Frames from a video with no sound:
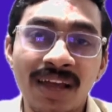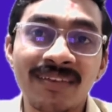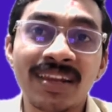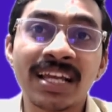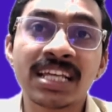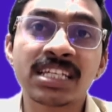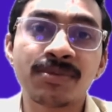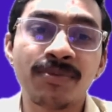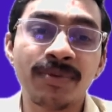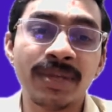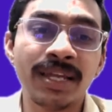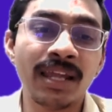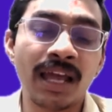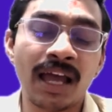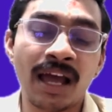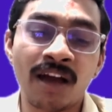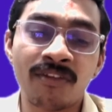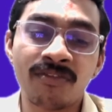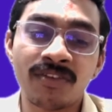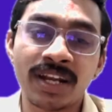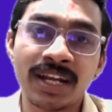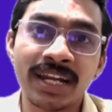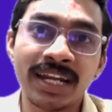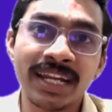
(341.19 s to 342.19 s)
I will explain
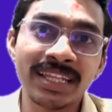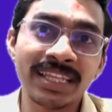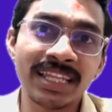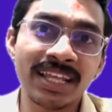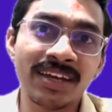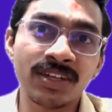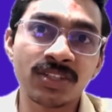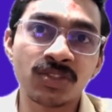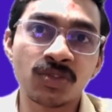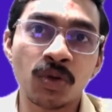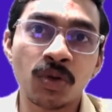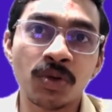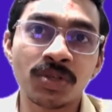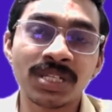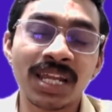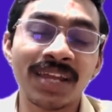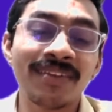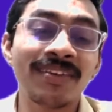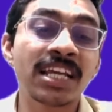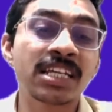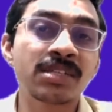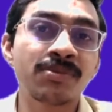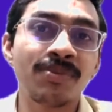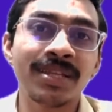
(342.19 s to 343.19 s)
after reading the solution. I
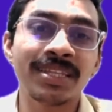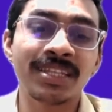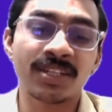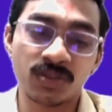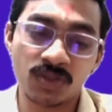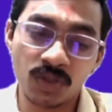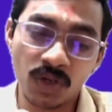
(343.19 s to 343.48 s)
will explain that.